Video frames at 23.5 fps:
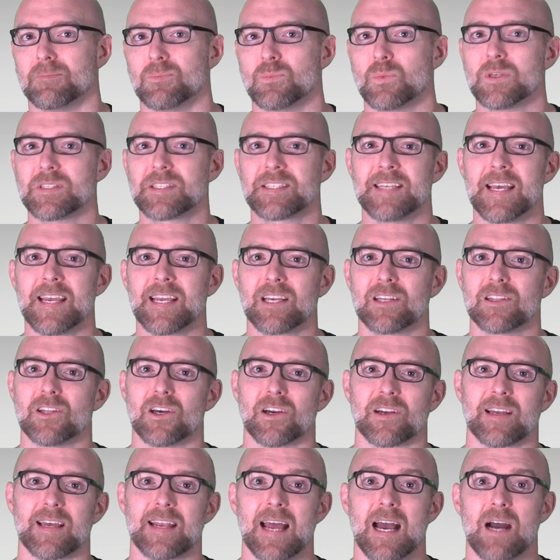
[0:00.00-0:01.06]
we'll take a
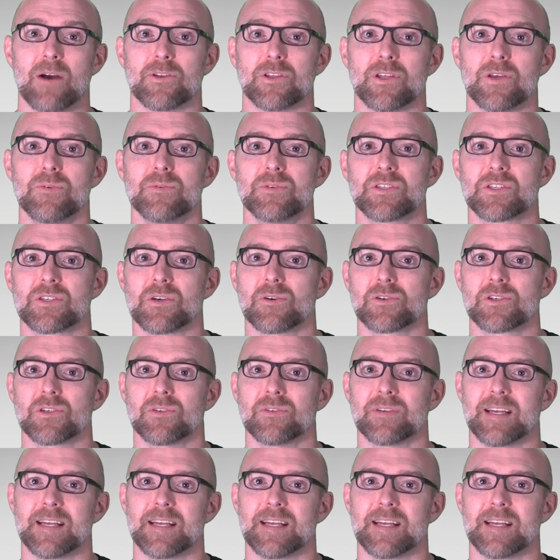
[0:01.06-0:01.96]
look at how eusocial